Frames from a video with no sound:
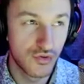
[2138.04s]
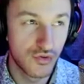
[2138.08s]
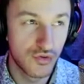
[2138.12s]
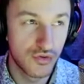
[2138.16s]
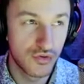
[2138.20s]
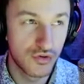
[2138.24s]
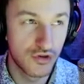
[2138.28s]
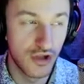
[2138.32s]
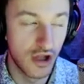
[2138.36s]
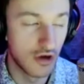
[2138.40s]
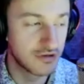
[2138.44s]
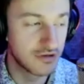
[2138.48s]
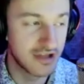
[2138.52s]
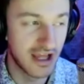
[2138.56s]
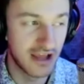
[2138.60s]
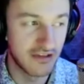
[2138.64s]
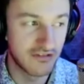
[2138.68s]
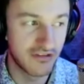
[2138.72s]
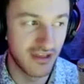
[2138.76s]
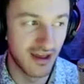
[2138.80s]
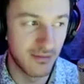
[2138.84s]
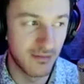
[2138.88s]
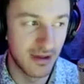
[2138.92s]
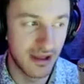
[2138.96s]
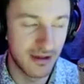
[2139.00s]
No test
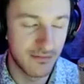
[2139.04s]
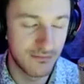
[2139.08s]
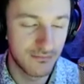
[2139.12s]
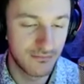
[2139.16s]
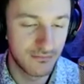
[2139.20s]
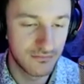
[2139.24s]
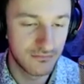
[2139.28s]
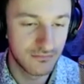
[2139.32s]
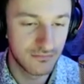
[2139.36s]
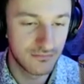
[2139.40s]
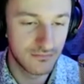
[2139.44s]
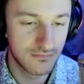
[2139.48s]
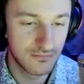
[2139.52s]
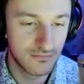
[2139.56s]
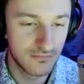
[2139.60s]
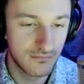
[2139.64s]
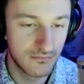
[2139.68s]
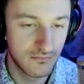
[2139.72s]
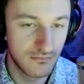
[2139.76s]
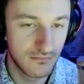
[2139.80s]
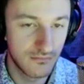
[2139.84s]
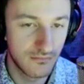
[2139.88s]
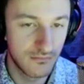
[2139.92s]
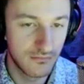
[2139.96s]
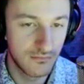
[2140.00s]
dummy.
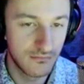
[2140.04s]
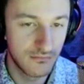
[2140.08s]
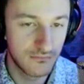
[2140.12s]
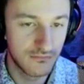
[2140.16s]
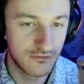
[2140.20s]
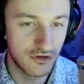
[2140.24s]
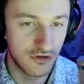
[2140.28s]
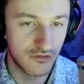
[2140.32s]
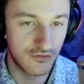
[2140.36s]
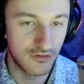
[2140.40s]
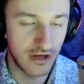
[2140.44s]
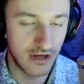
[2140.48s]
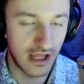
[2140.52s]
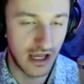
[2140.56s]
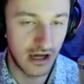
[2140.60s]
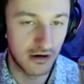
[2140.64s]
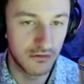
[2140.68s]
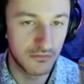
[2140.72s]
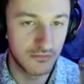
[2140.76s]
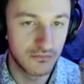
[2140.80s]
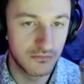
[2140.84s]
Just for now.